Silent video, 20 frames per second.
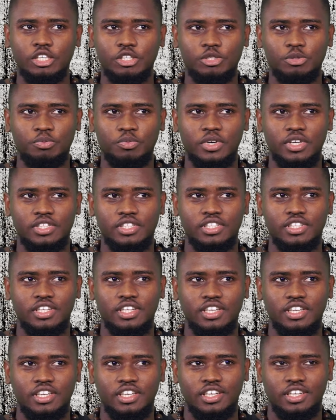it, but
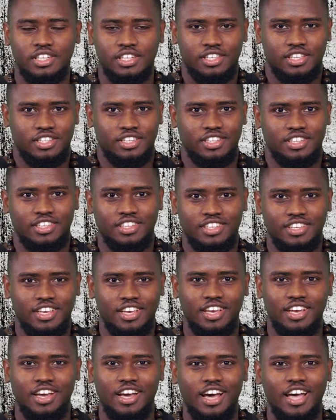
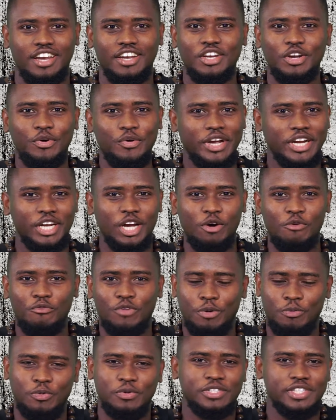I don't know where it comes
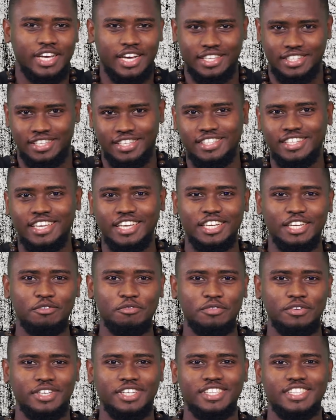from, who started saying it
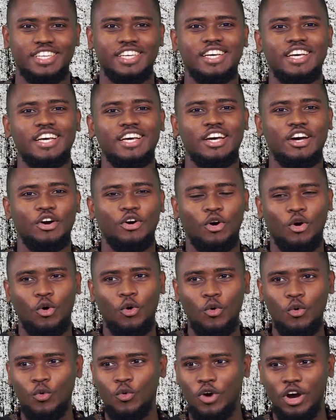first, or
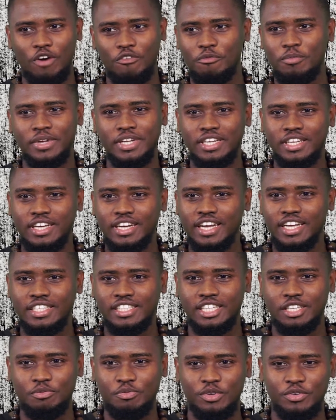who have been good at
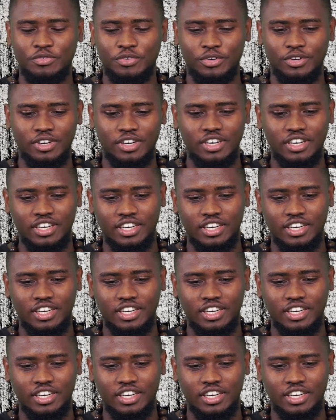it before.